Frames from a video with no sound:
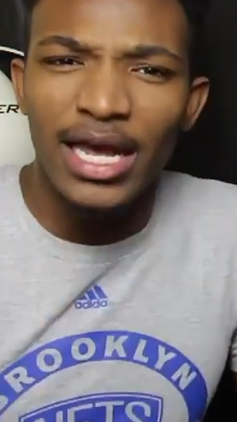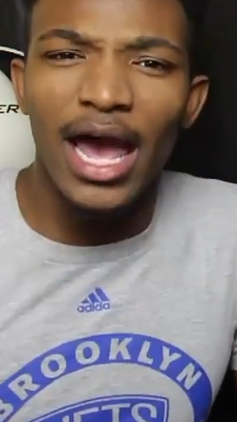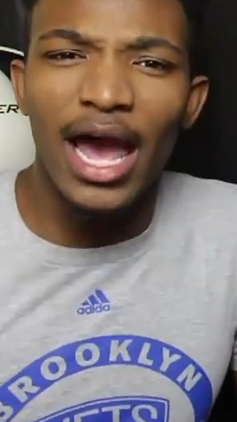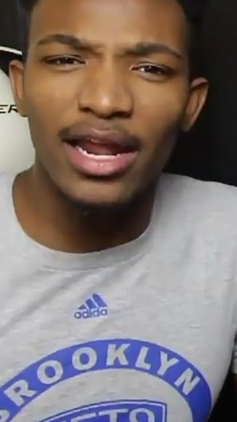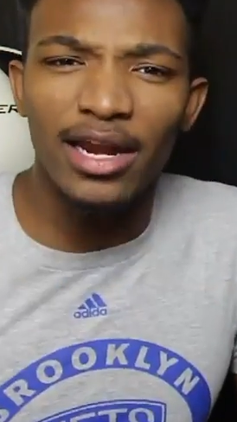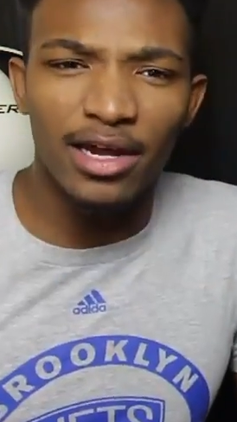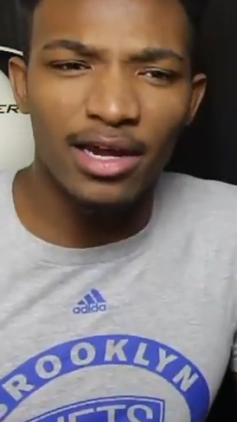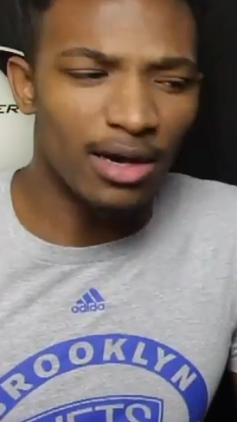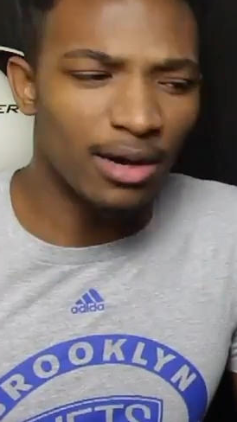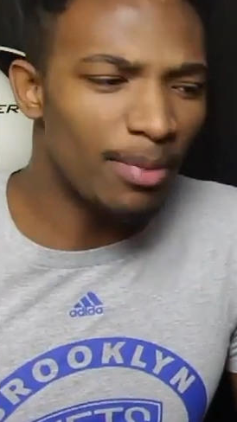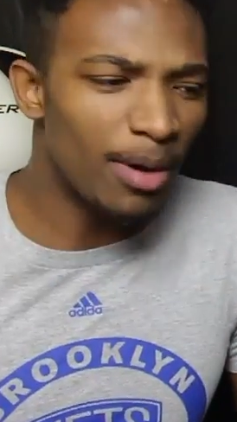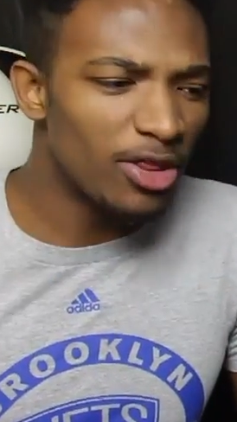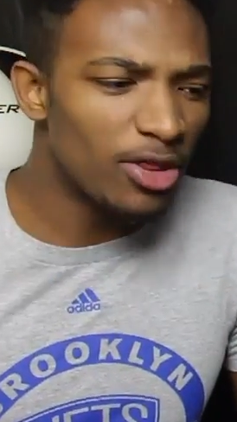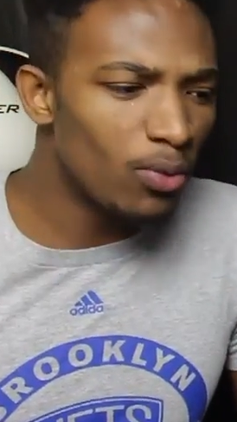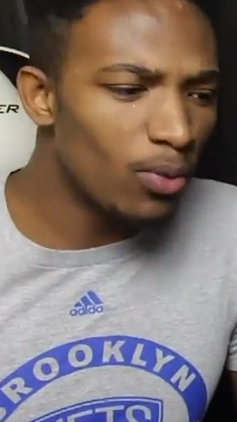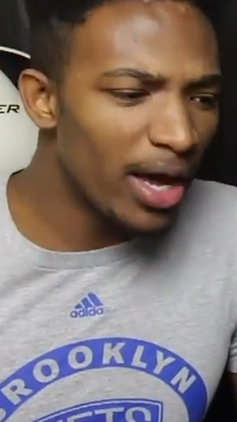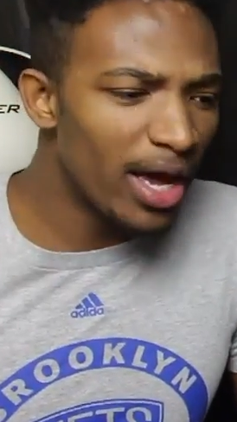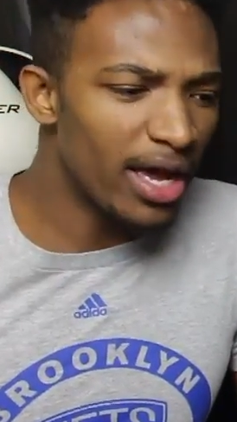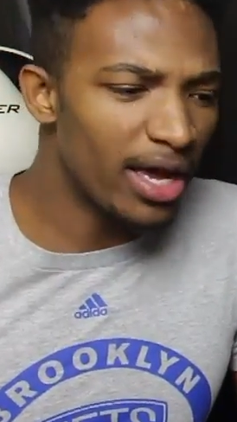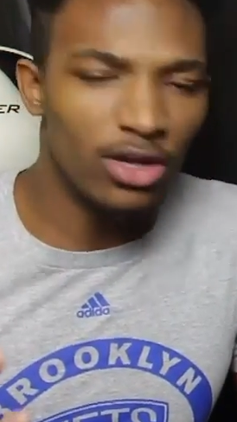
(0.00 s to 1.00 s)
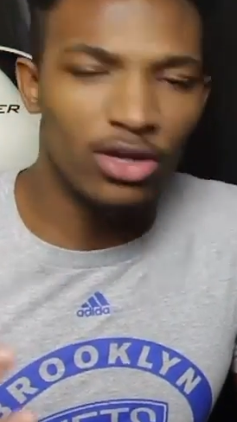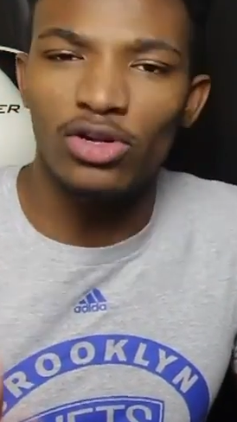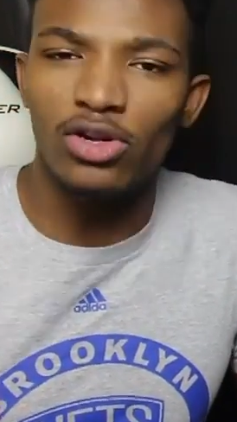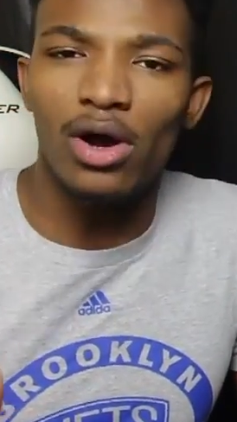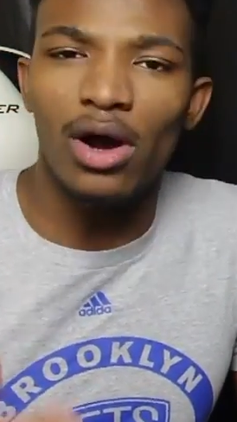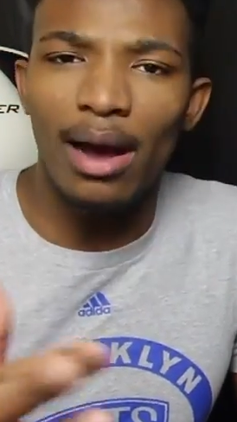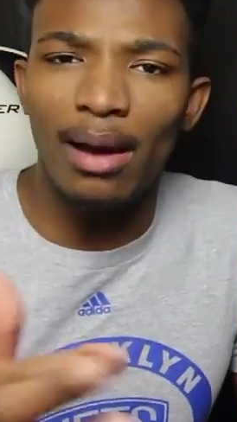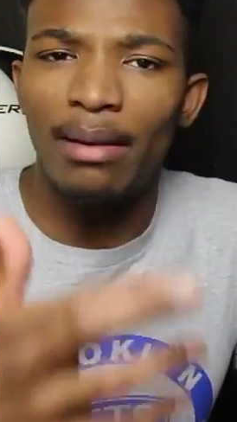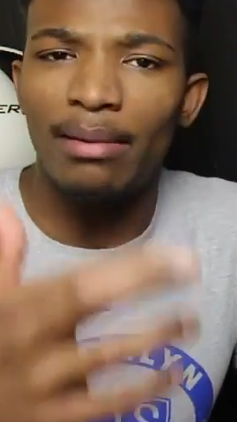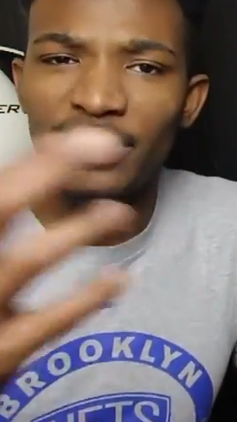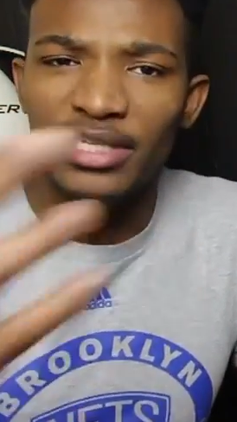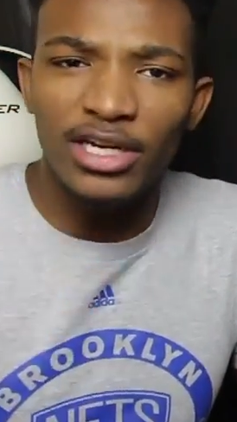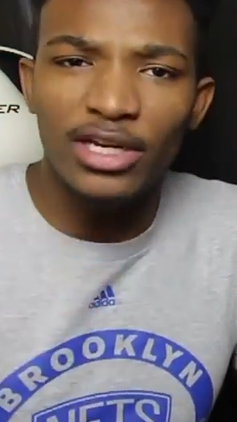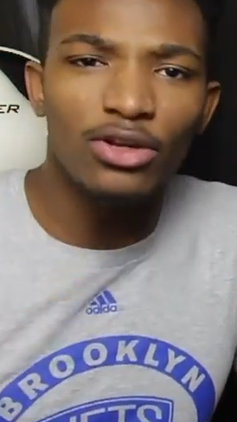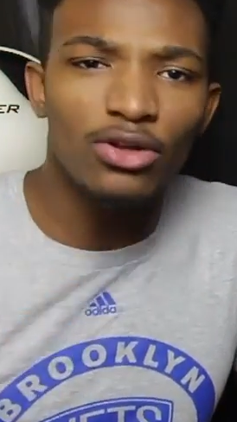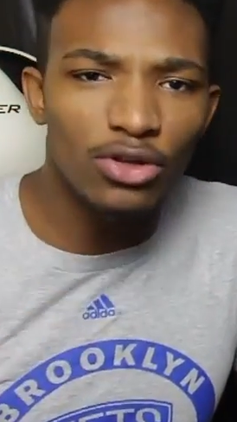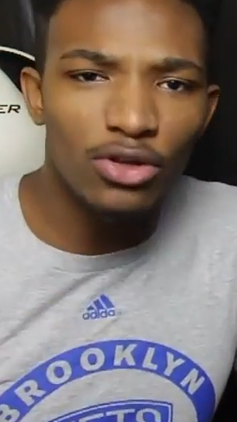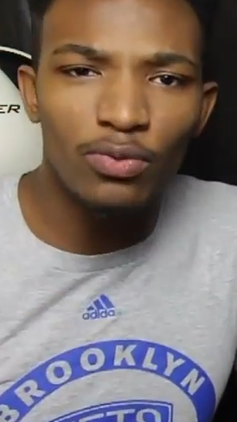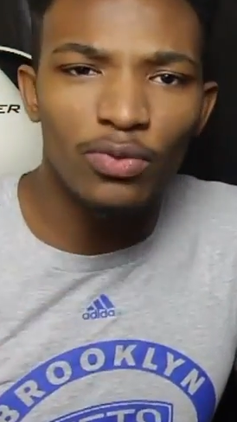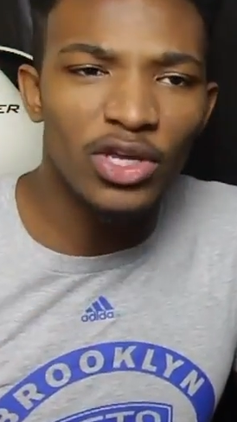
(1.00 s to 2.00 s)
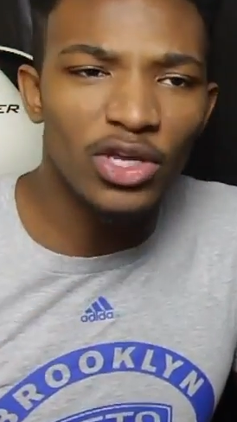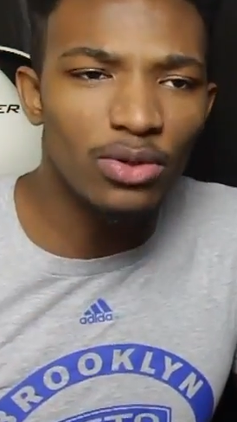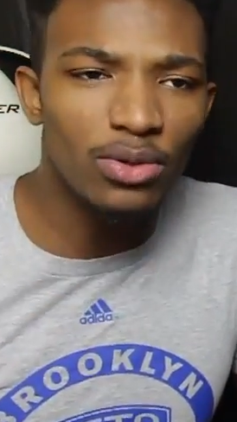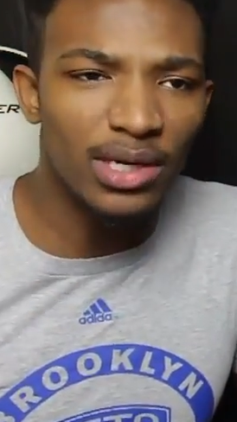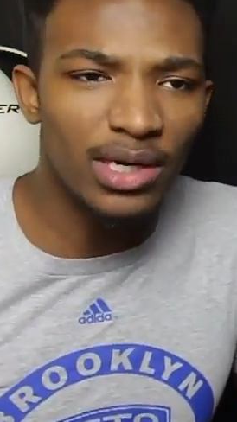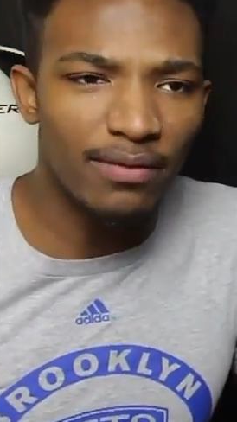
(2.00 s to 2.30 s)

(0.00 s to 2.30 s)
Etika, by the way, you know, I'm sending you the Wii U